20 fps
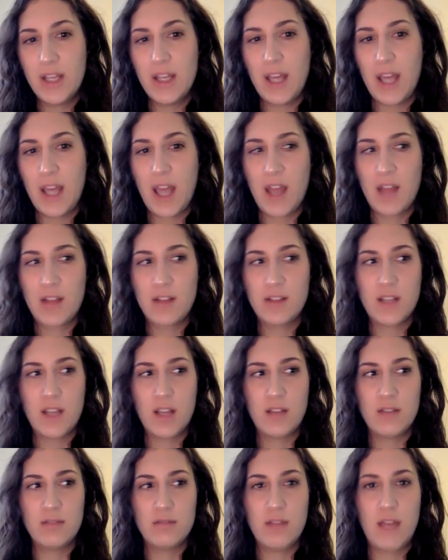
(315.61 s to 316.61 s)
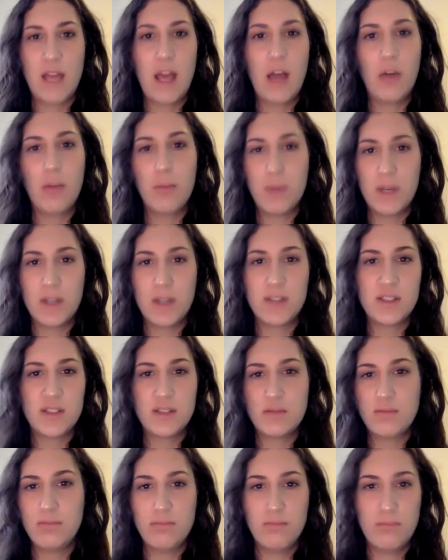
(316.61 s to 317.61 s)
and can help
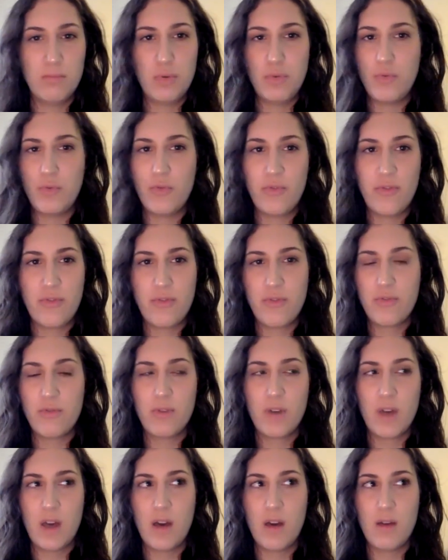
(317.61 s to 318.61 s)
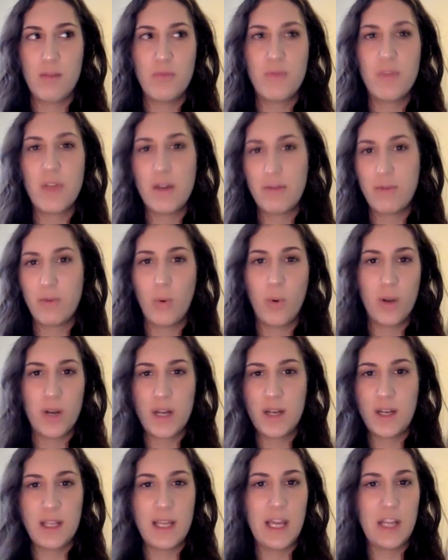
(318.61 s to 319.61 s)
us move that forward
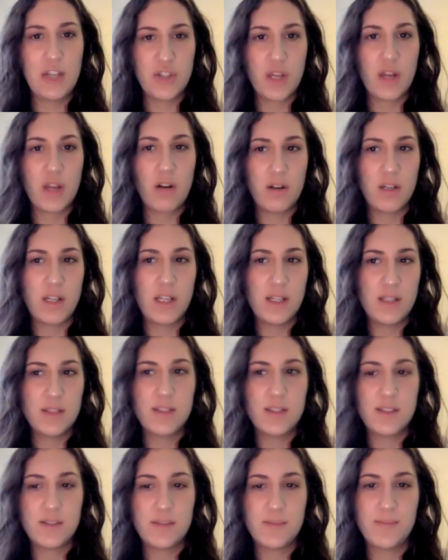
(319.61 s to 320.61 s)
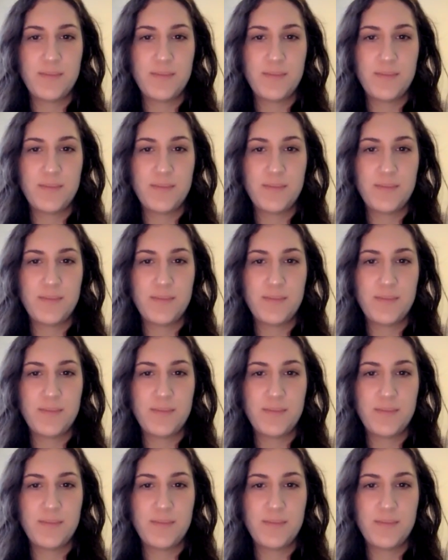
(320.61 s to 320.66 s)
and engage that audience.